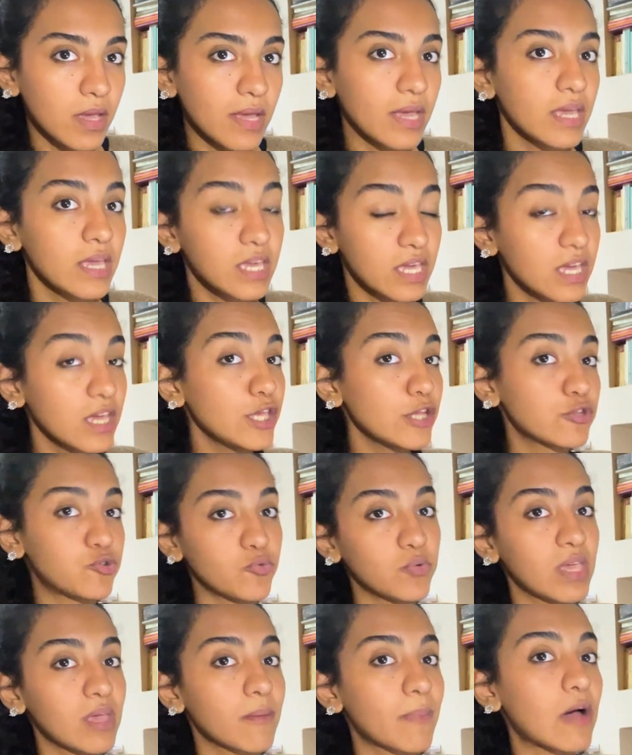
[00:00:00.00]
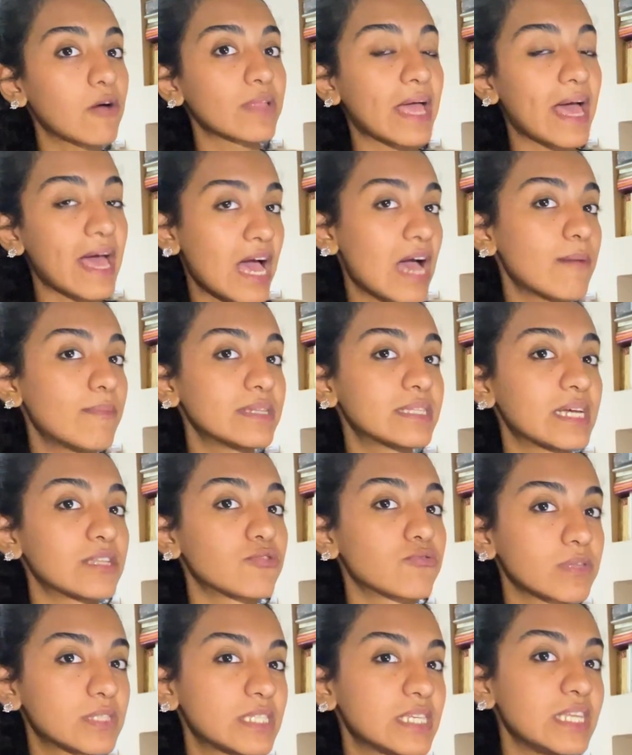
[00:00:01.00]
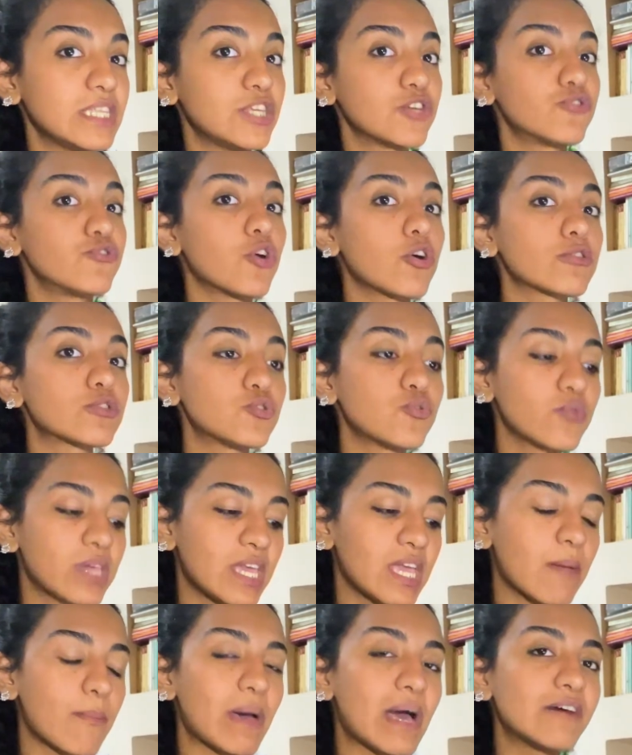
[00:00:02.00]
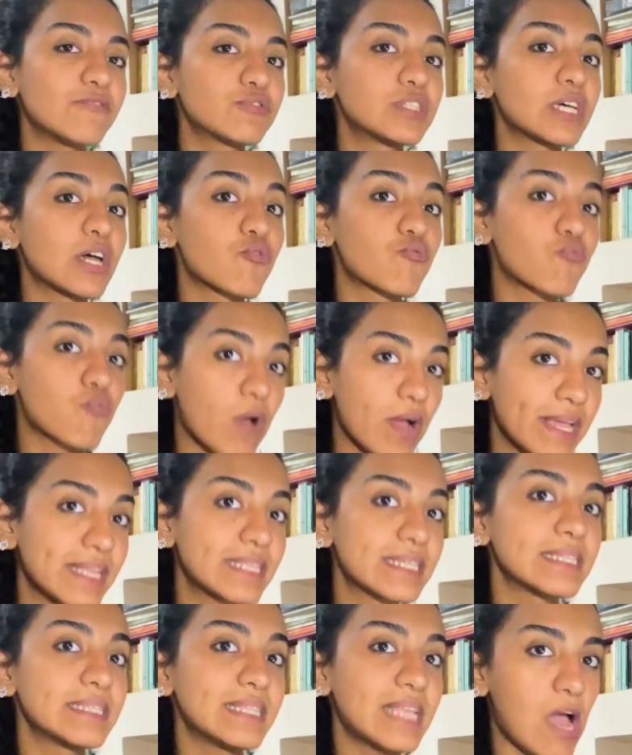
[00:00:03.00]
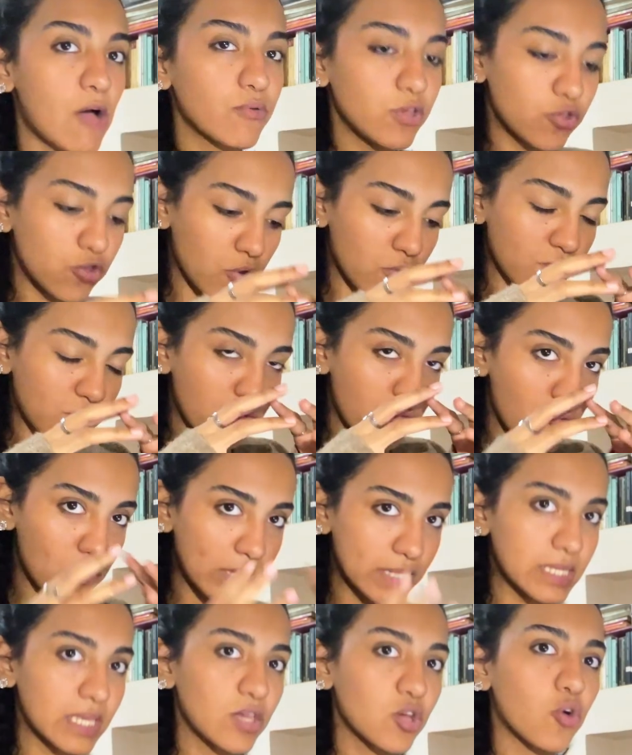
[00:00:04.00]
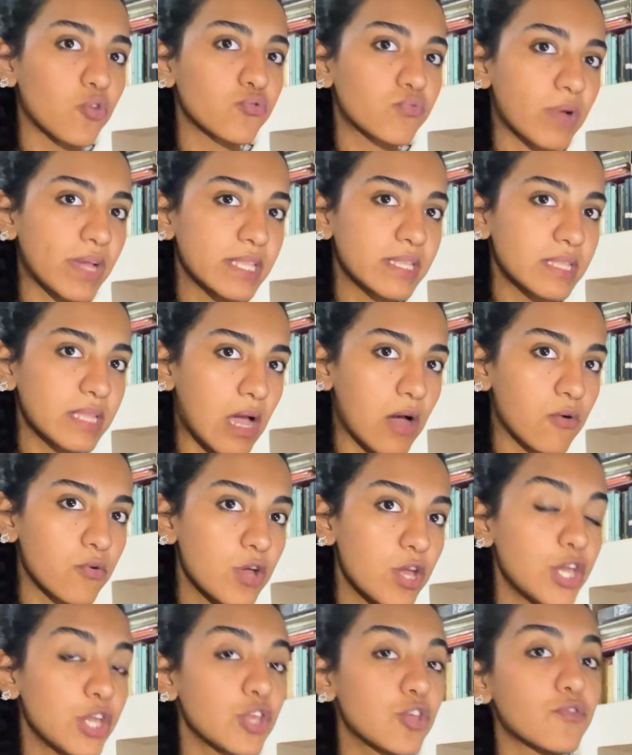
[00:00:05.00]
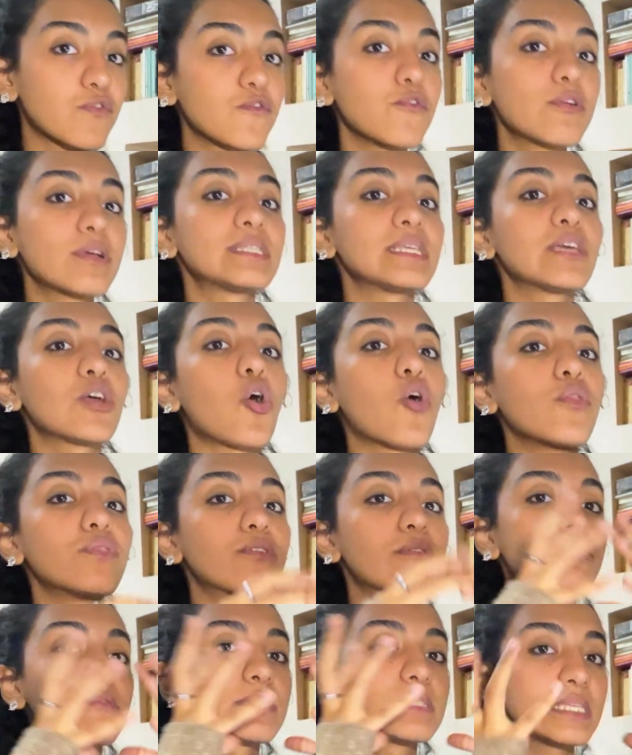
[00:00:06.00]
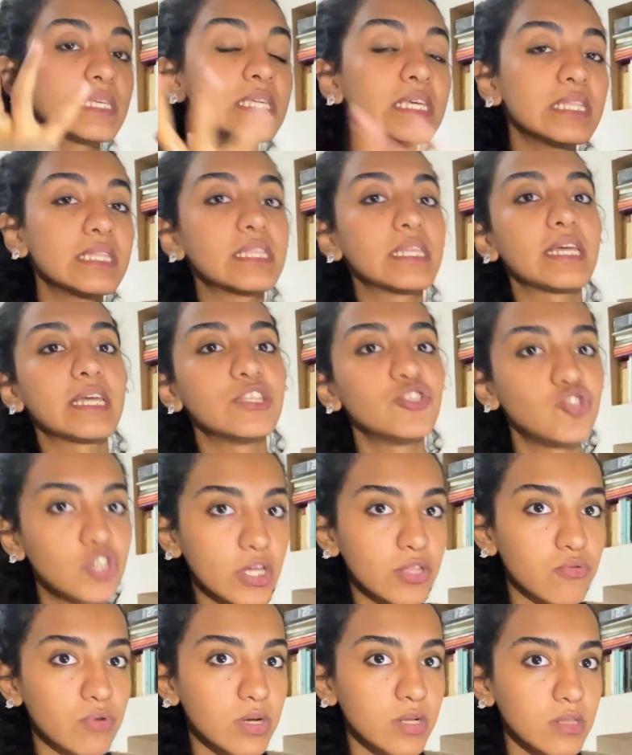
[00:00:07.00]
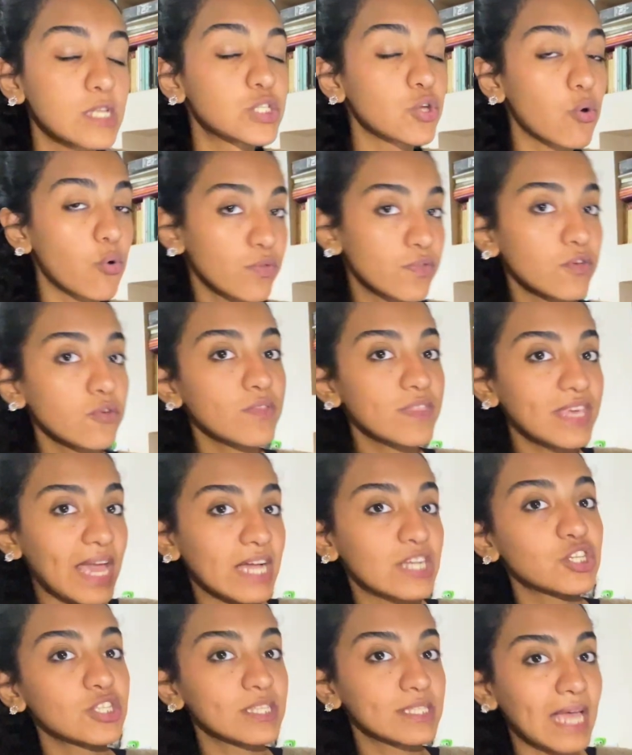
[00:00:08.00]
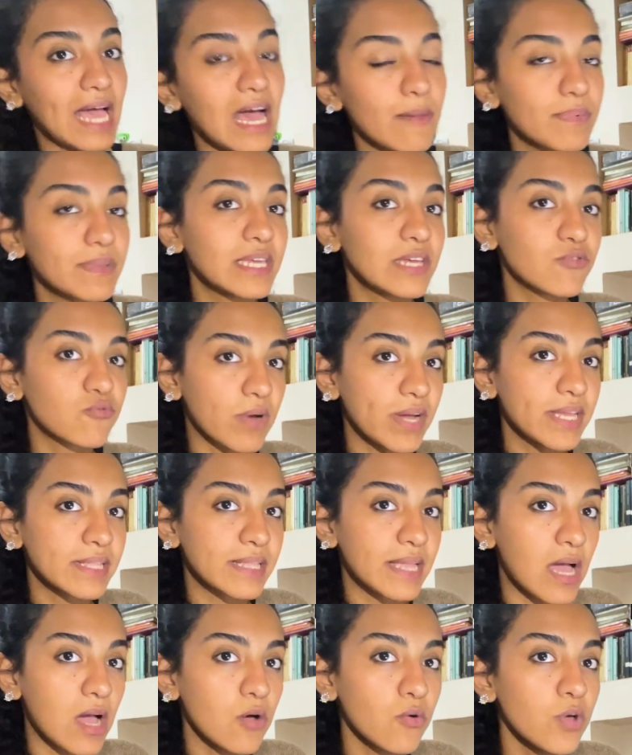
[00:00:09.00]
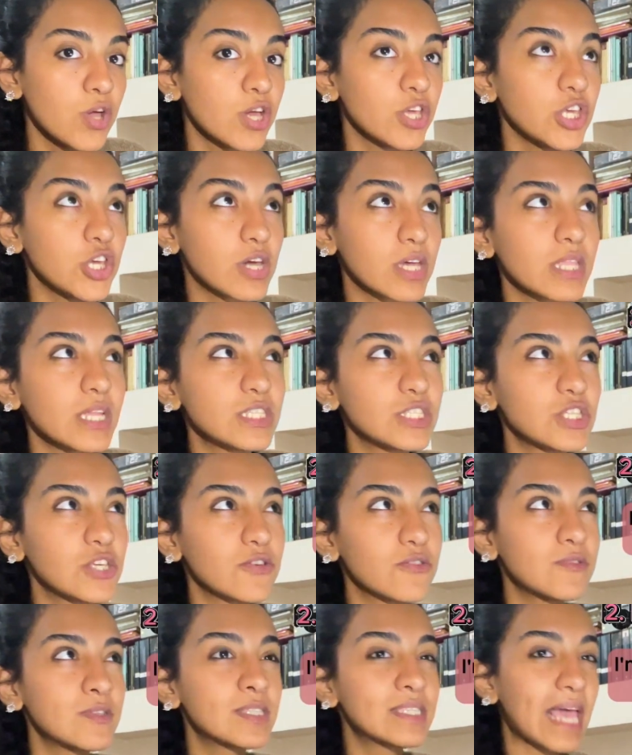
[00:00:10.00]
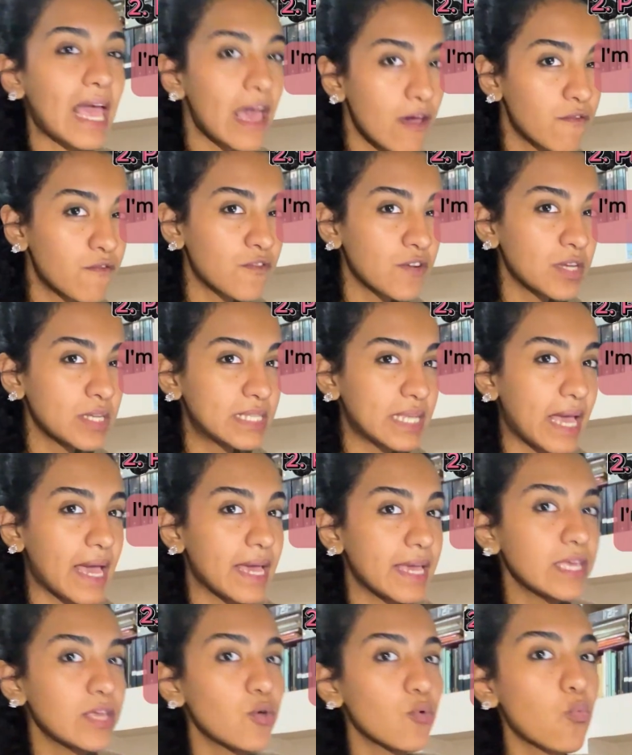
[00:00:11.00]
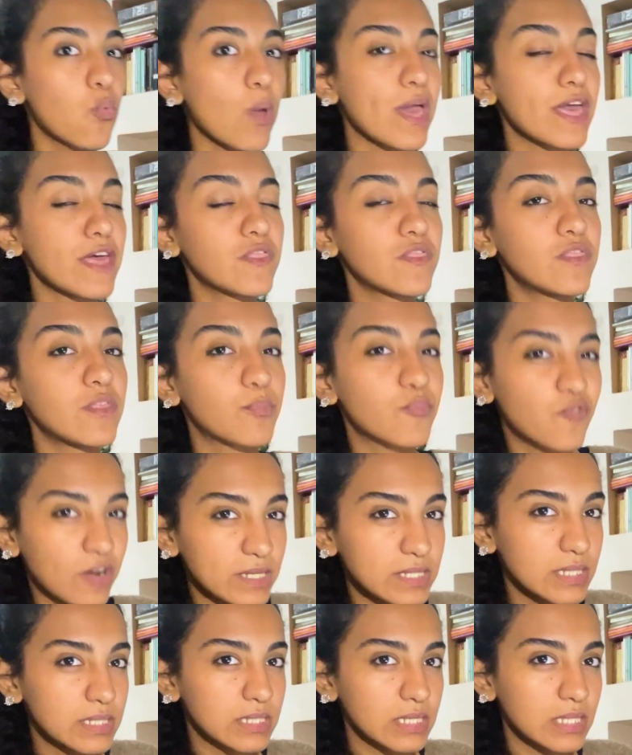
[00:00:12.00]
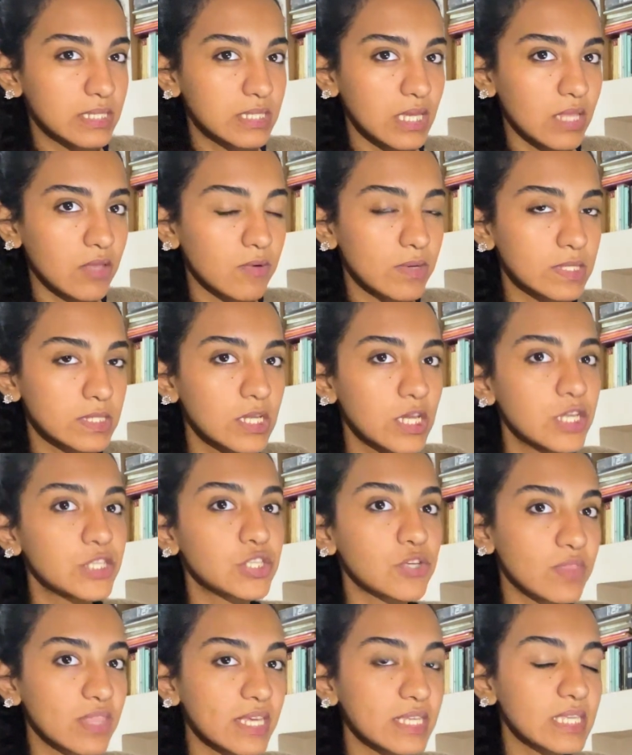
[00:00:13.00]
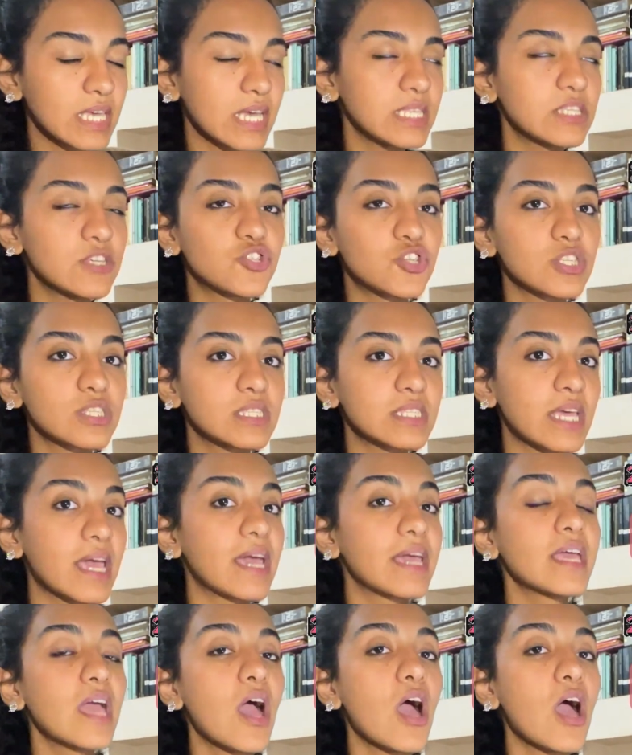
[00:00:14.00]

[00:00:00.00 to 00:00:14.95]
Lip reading: Here you're talking about a habit and a routine. You're not talking about right now. You're not focusing on right now. You're focusing on the routine in general. So although the action is happening right now, you cannot use every day with the present continuous. So in this case, you just say,